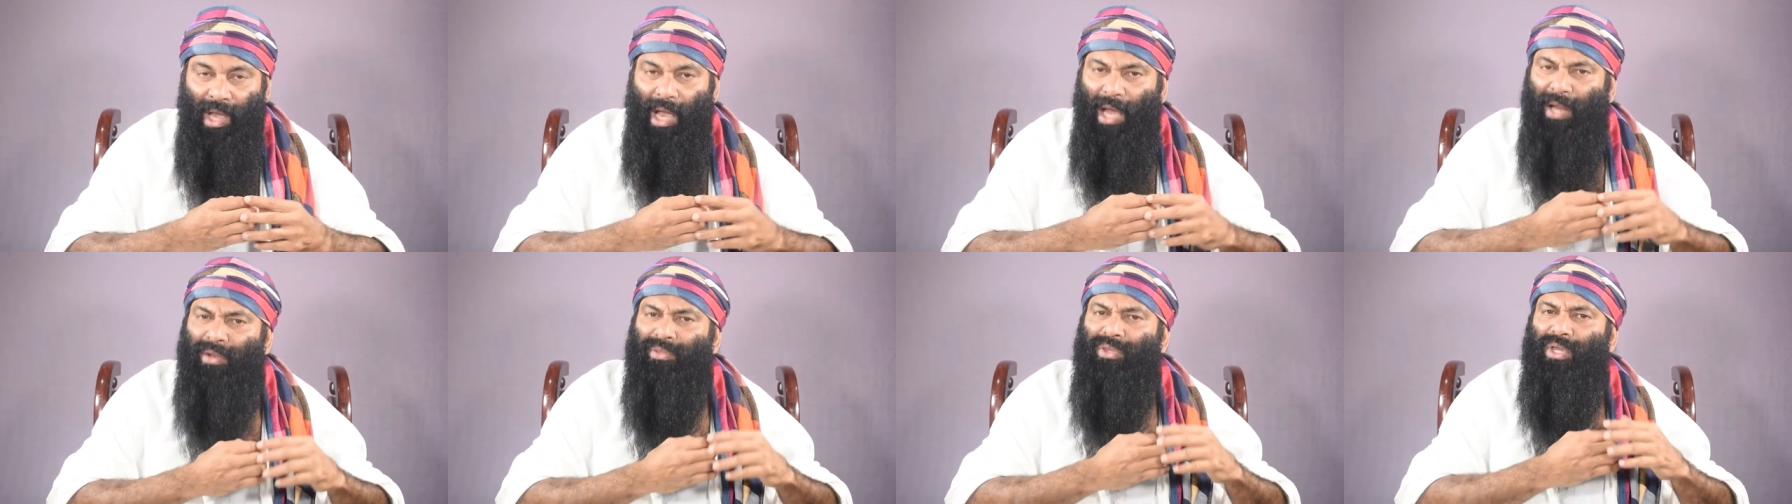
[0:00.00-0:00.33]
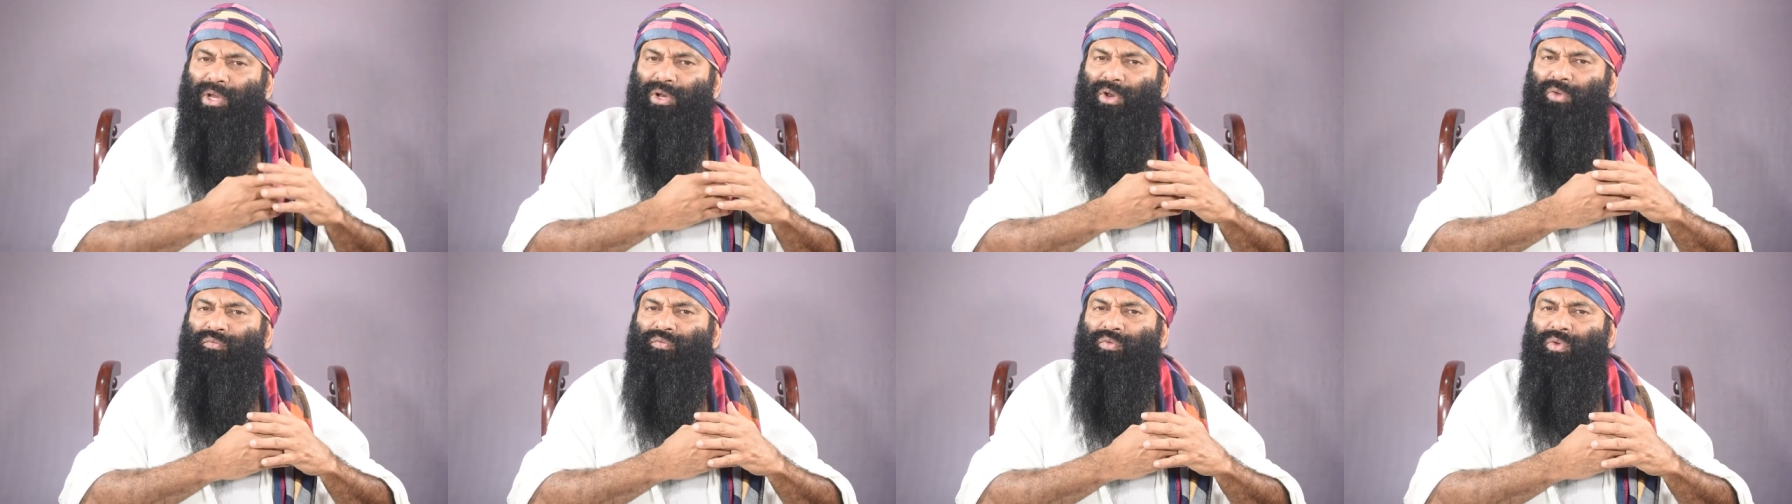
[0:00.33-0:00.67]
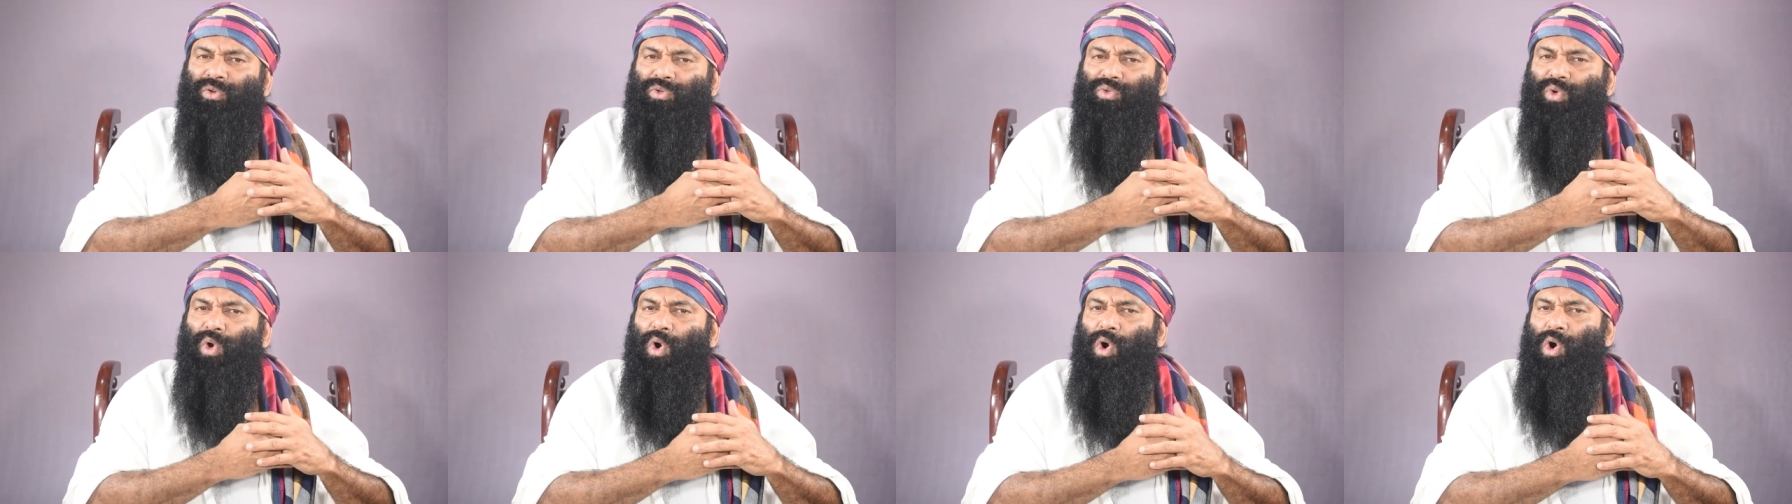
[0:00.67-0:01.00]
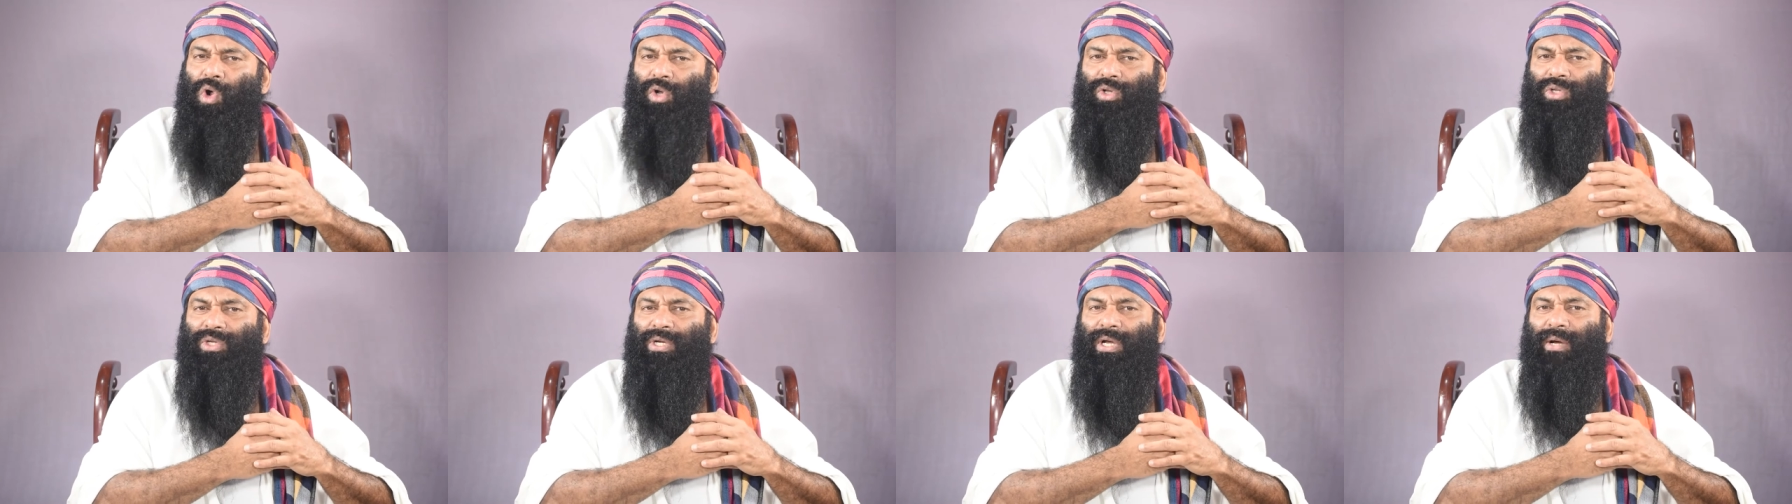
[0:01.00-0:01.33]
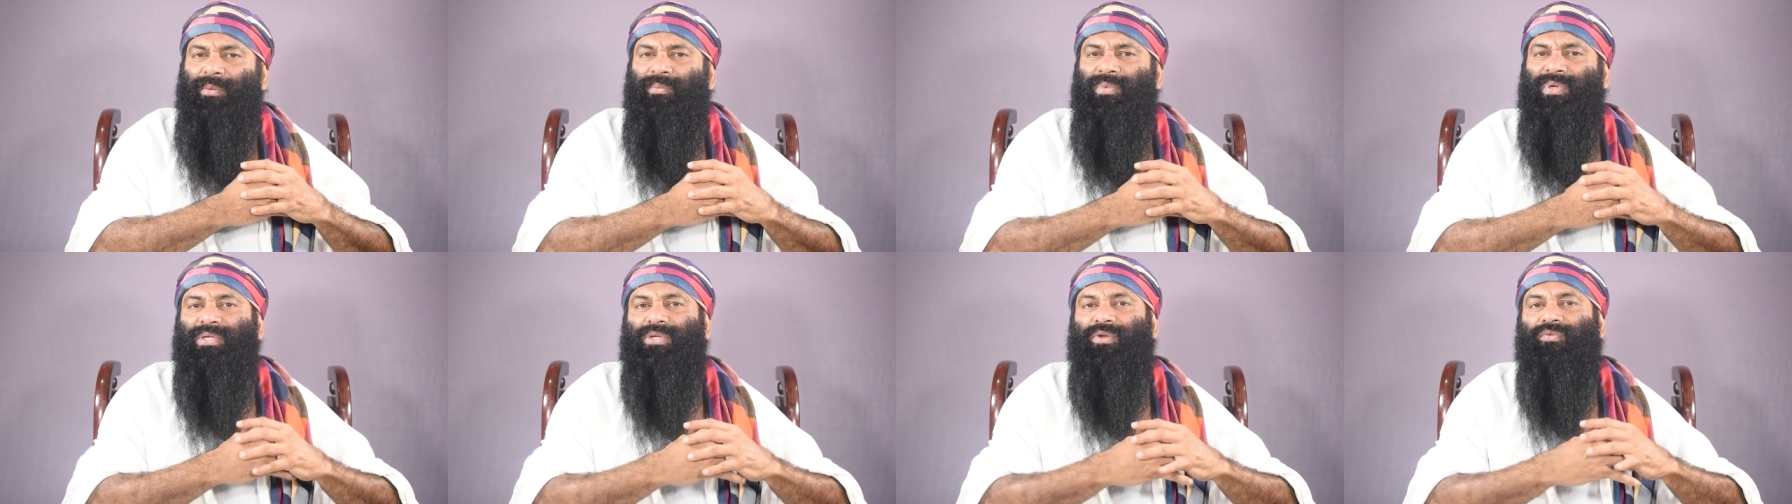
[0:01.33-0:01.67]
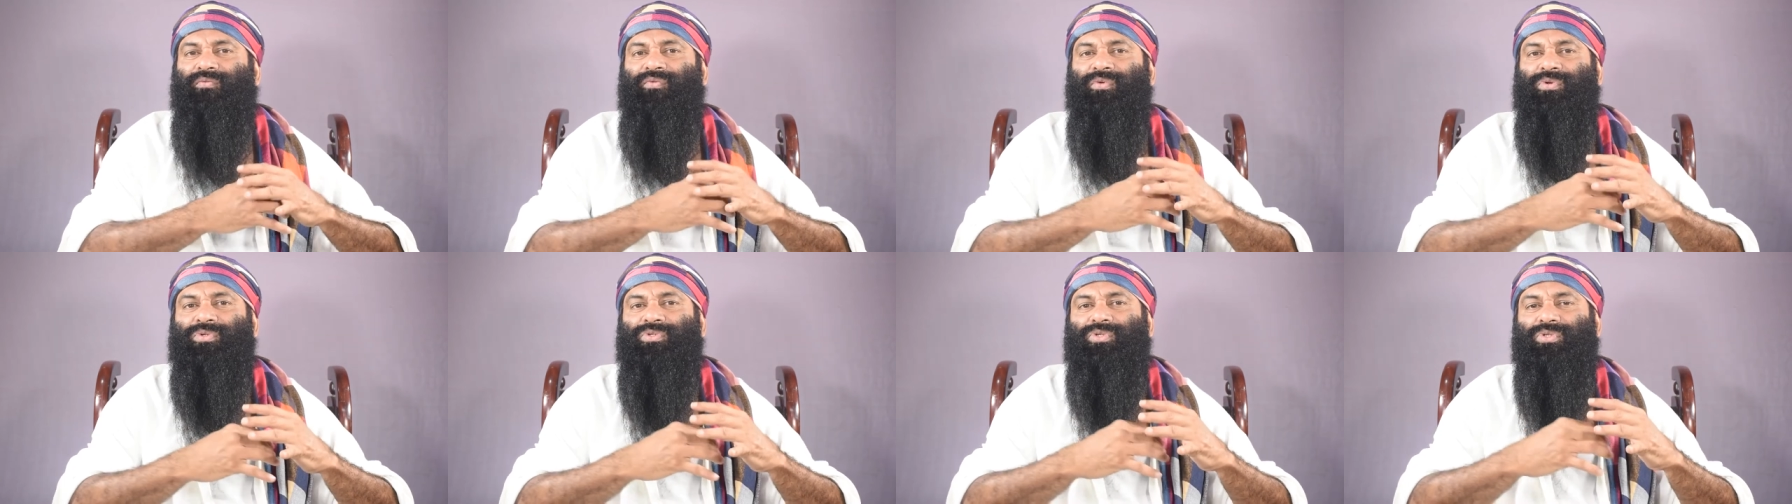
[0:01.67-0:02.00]
And they refused, all the companies
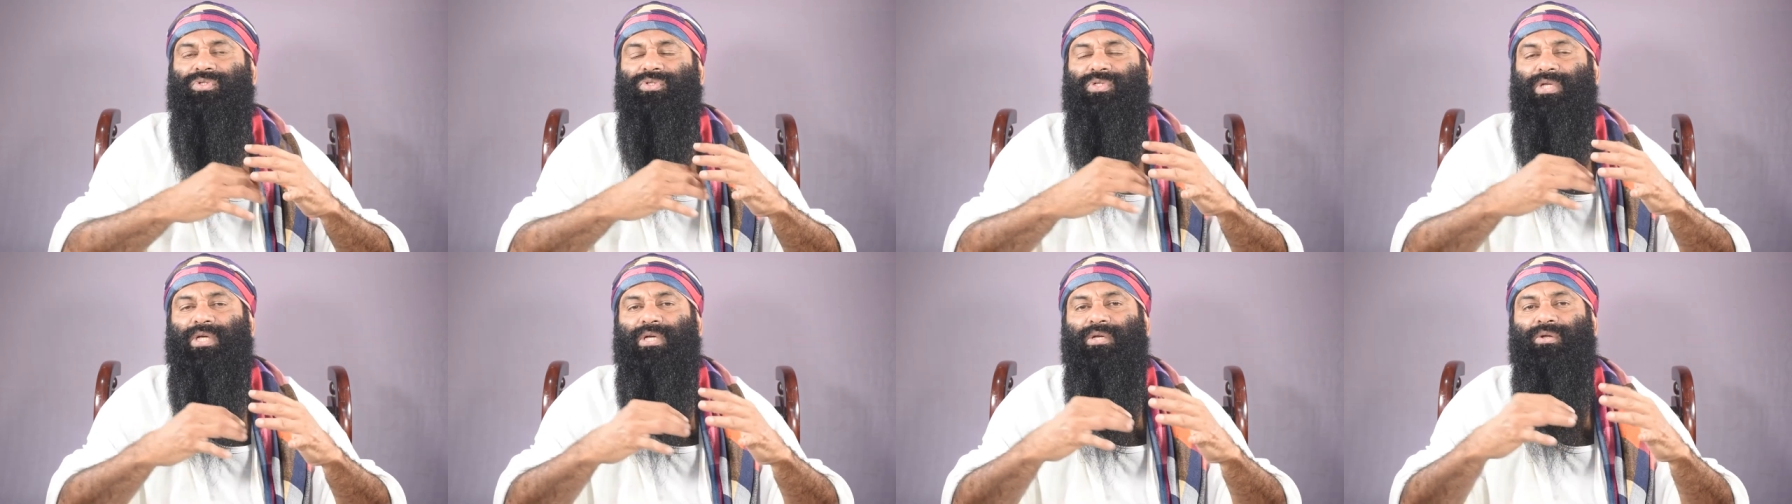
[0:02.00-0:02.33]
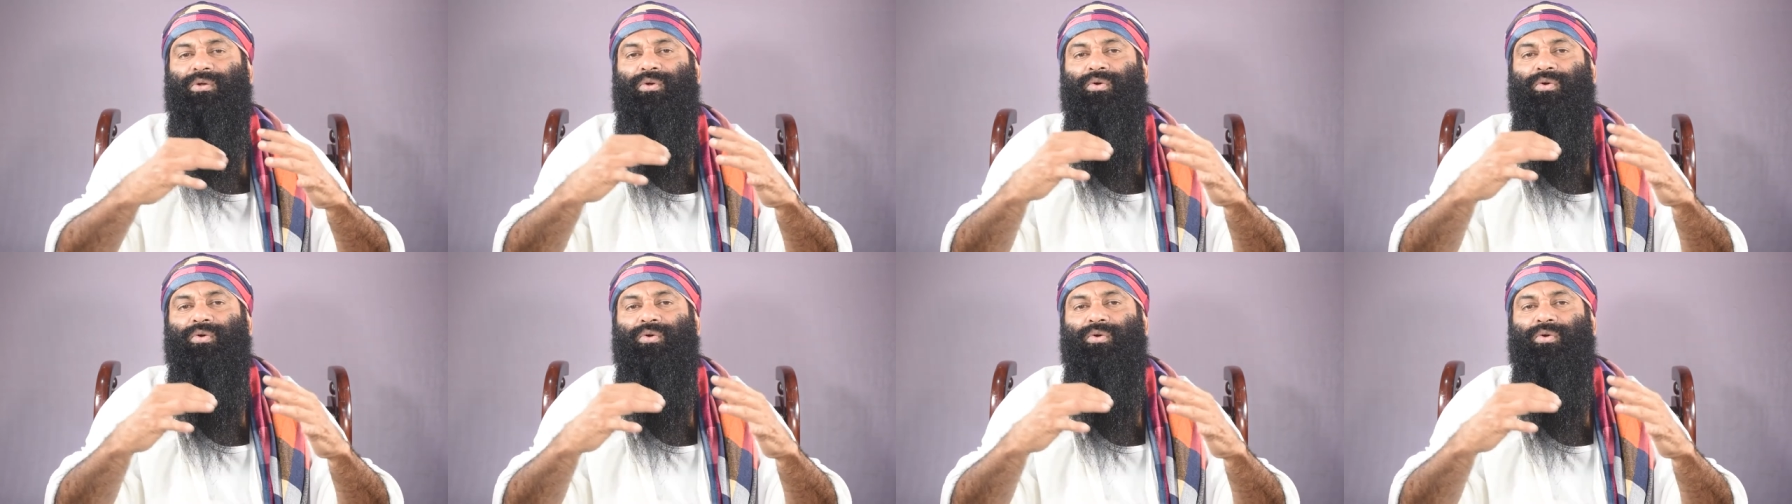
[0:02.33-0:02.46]
refused to take